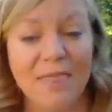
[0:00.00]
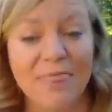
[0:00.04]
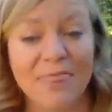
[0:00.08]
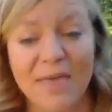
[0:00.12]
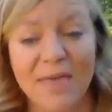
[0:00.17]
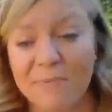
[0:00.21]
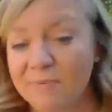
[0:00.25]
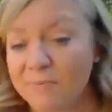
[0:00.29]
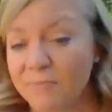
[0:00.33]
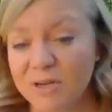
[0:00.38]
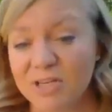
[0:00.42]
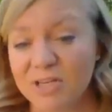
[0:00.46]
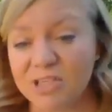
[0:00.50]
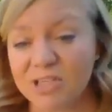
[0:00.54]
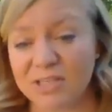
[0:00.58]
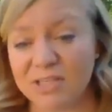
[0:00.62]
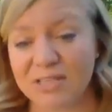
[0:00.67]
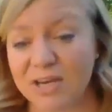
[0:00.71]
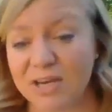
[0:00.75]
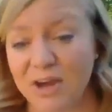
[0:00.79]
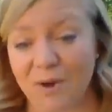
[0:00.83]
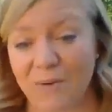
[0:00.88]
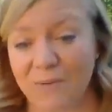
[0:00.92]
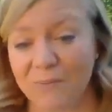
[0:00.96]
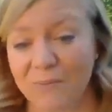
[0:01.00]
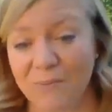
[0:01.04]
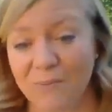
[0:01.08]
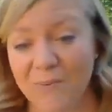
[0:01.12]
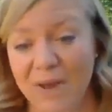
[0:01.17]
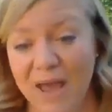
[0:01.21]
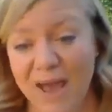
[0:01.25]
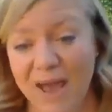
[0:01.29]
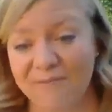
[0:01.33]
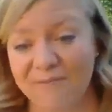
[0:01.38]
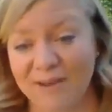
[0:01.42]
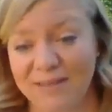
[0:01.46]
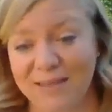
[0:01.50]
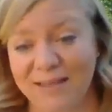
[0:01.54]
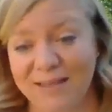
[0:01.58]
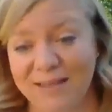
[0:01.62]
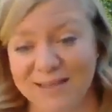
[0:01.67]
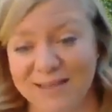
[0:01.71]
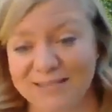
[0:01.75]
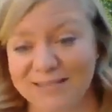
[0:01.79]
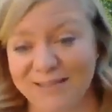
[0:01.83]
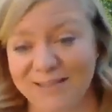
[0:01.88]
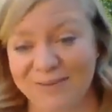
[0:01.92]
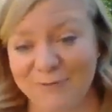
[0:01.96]
Then we just know everything
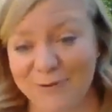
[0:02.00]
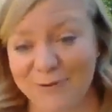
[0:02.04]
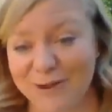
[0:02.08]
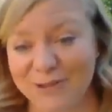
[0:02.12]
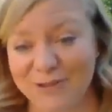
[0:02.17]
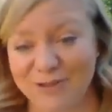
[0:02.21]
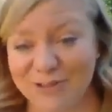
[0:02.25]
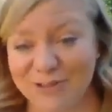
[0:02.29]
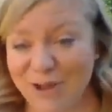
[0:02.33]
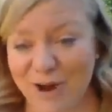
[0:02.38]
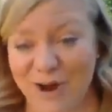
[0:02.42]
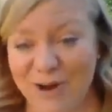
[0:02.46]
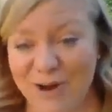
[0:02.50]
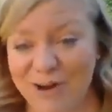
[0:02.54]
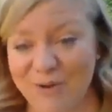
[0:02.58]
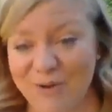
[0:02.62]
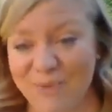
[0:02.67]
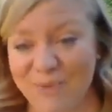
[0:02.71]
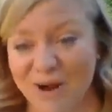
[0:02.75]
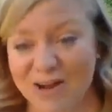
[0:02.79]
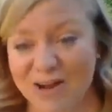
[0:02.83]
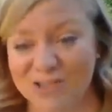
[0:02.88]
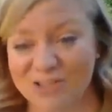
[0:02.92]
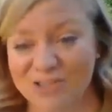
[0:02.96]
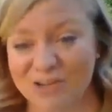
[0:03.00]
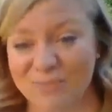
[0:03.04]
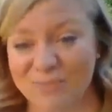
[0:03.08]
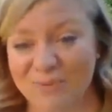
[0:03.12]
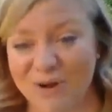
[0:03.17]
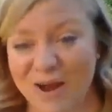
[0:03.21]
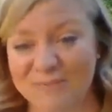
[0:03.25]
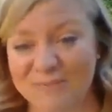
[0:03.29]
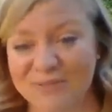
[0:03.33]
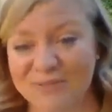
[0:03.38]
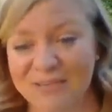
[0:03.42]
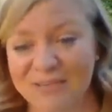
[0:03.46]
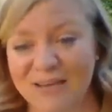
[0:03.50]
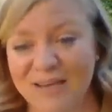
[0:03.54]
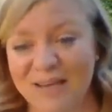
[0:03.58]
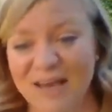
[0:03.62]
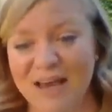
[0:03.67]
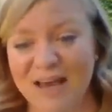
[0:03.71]
that's in the fridge is already washed and prepped.